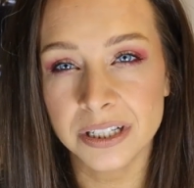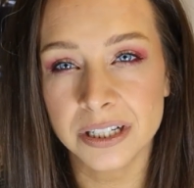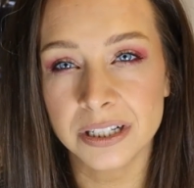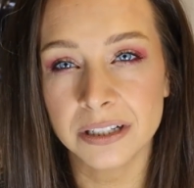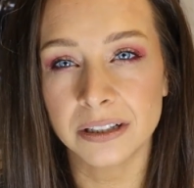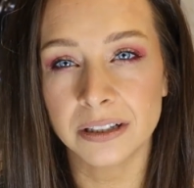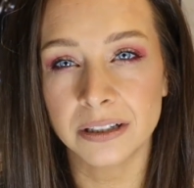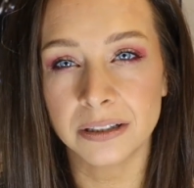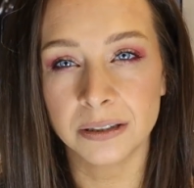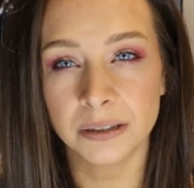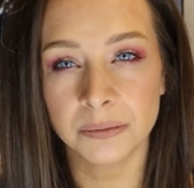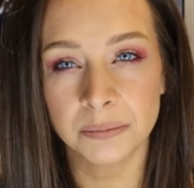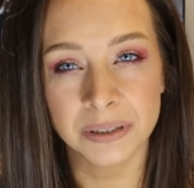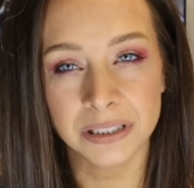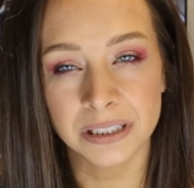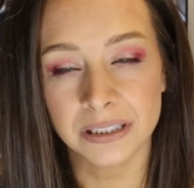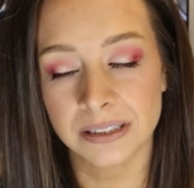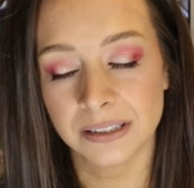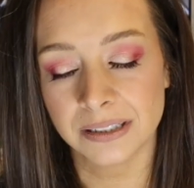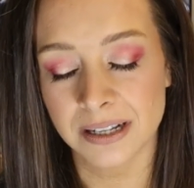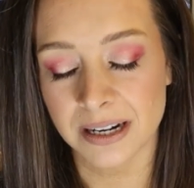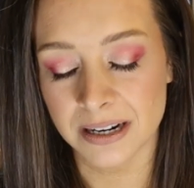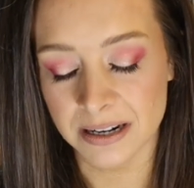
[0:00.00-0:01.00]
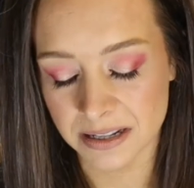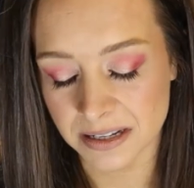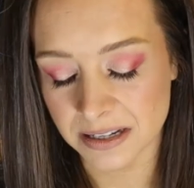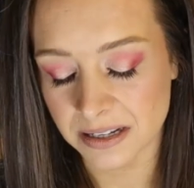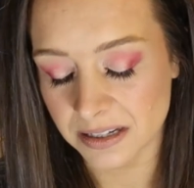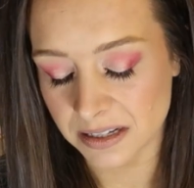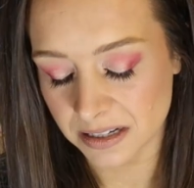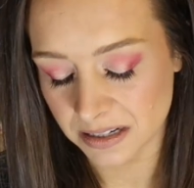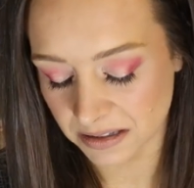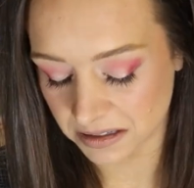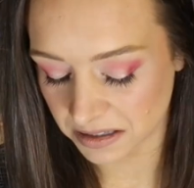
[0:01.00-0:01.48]
declutter because a lot of
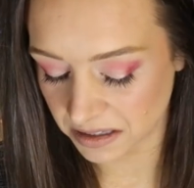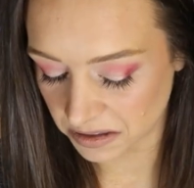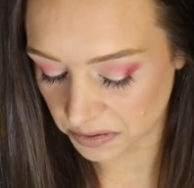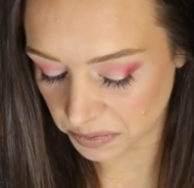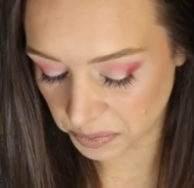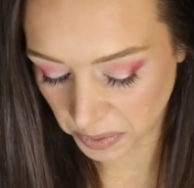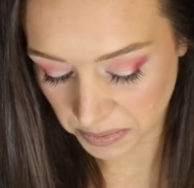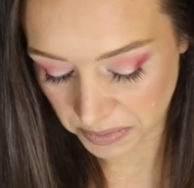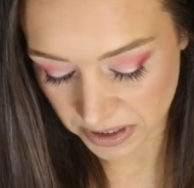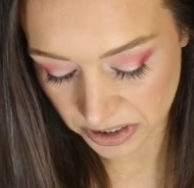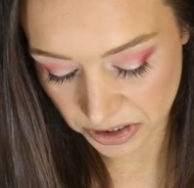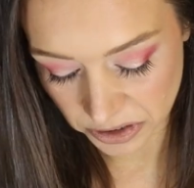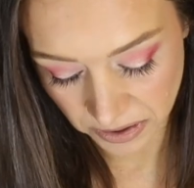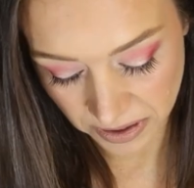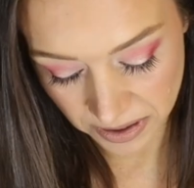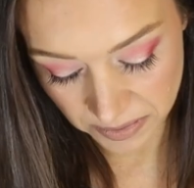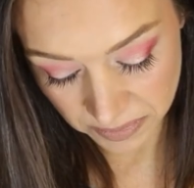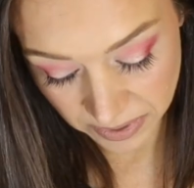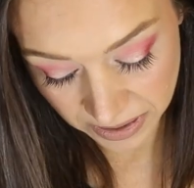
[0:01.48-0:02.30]
this still does bring me joy.